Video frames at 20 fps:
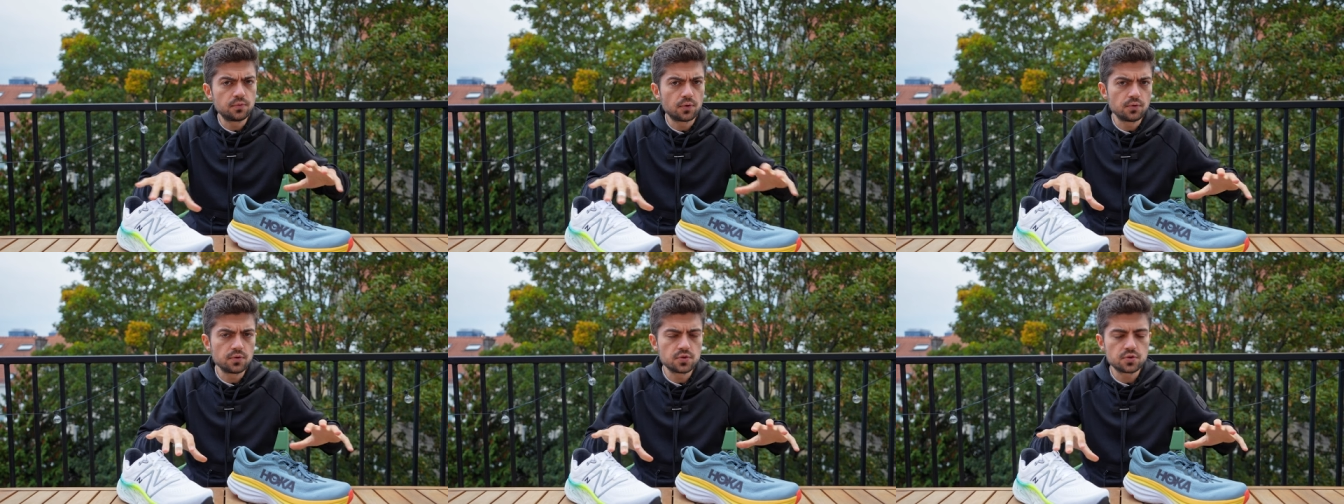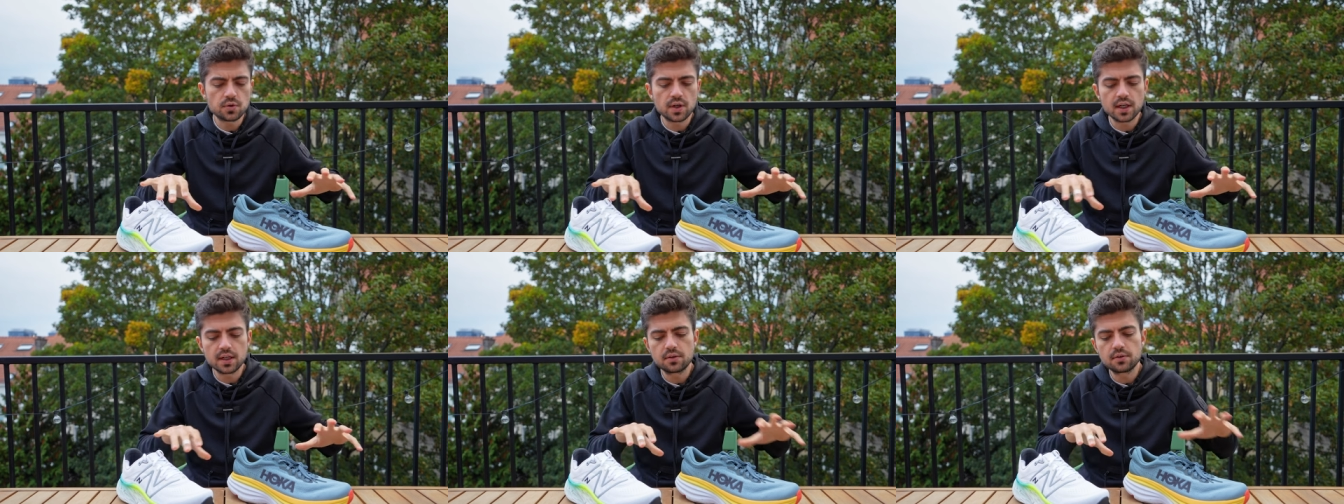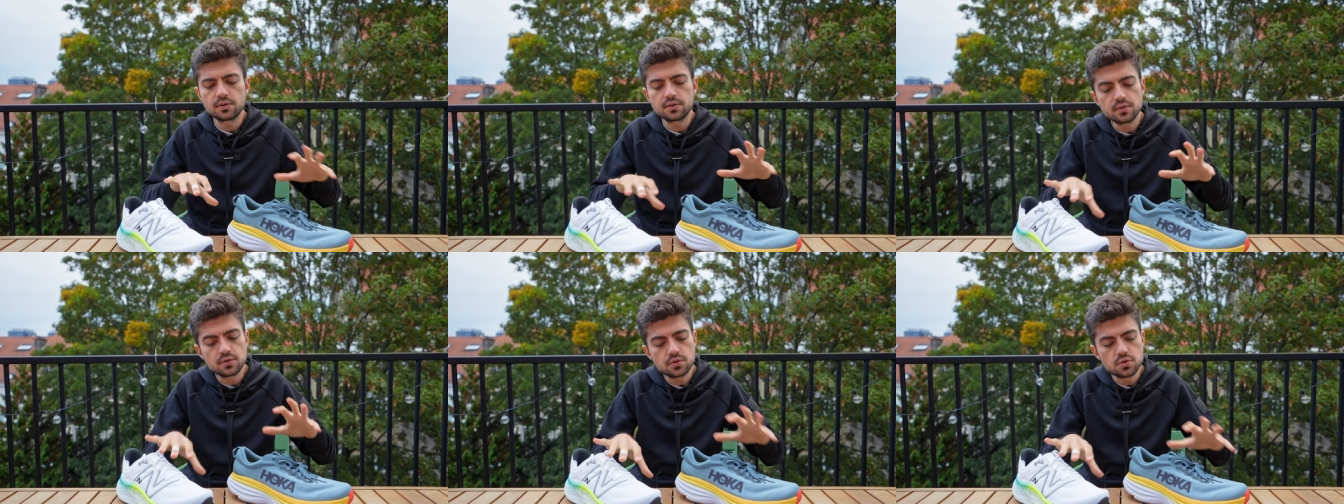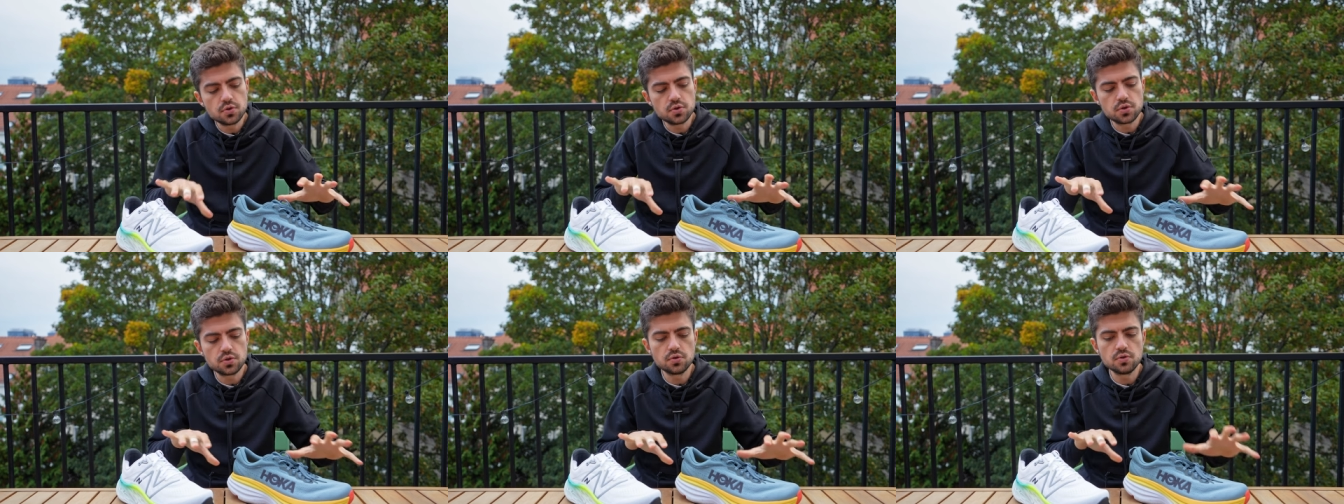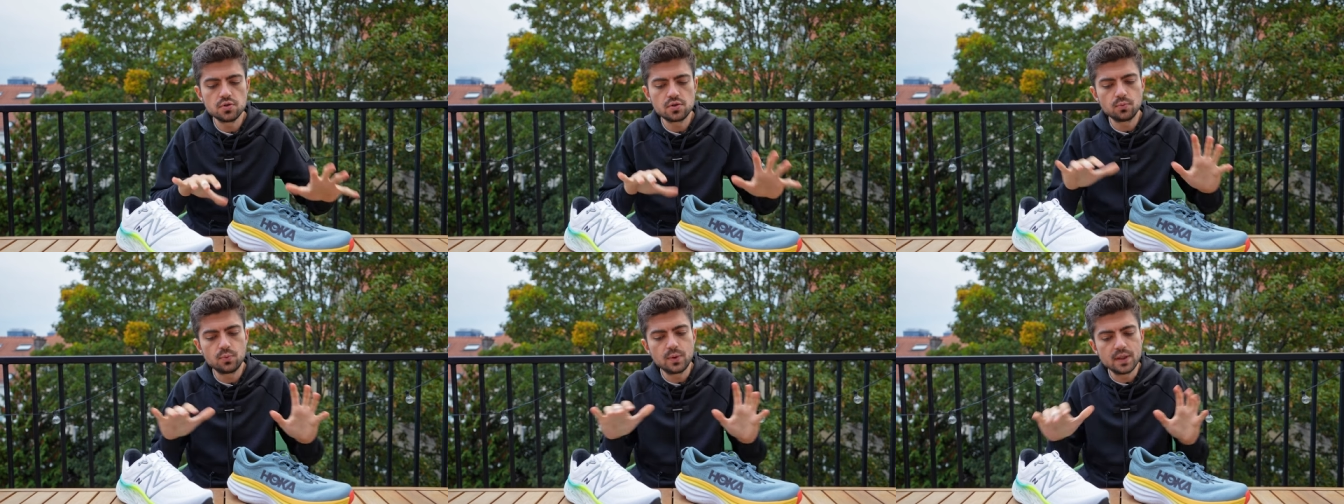forefoot striker, the two
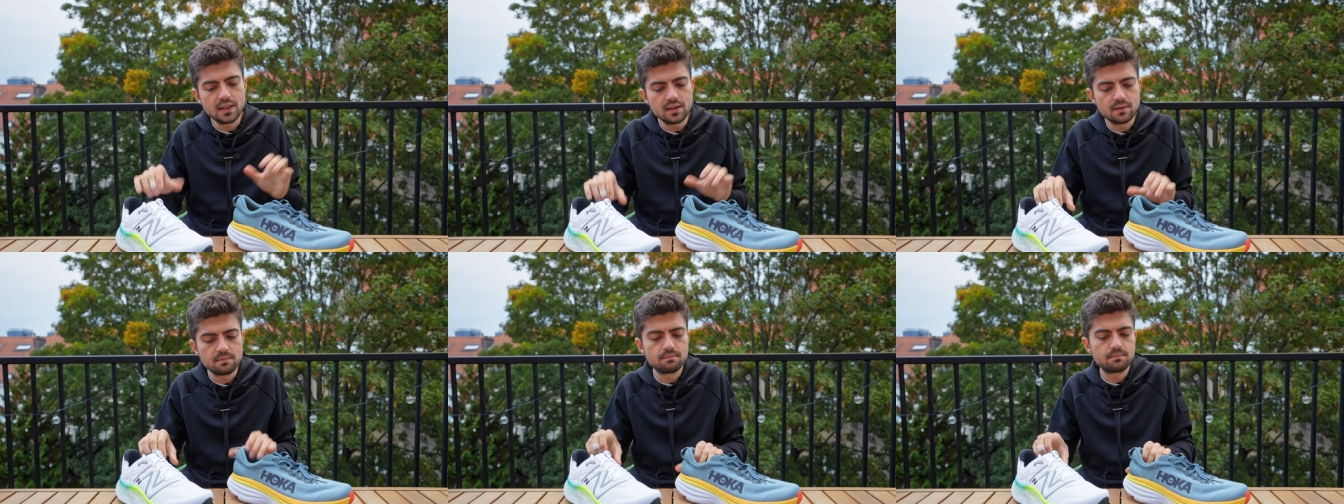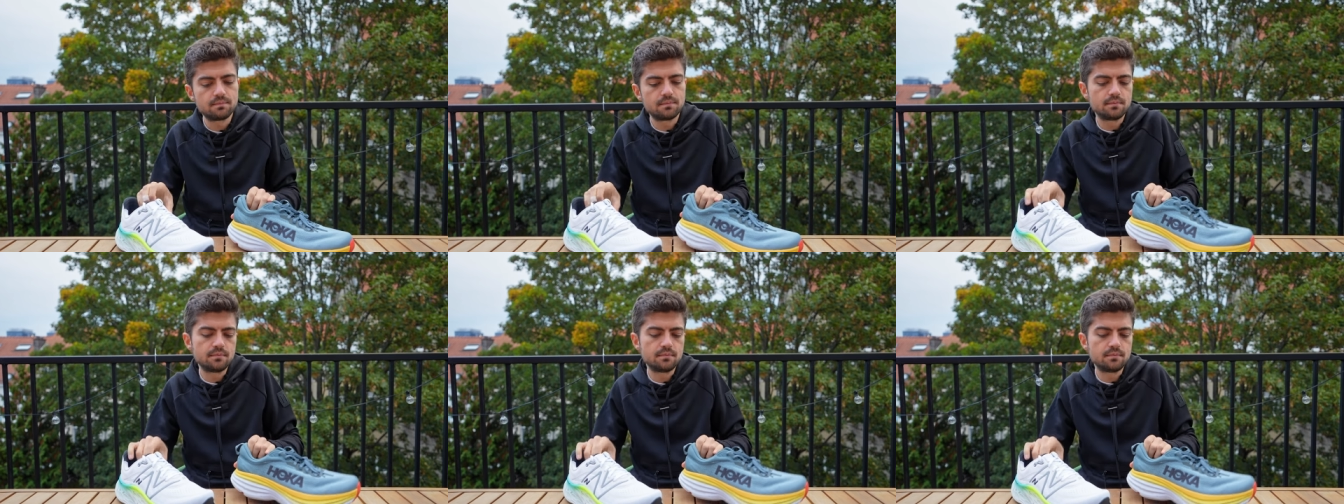shoes will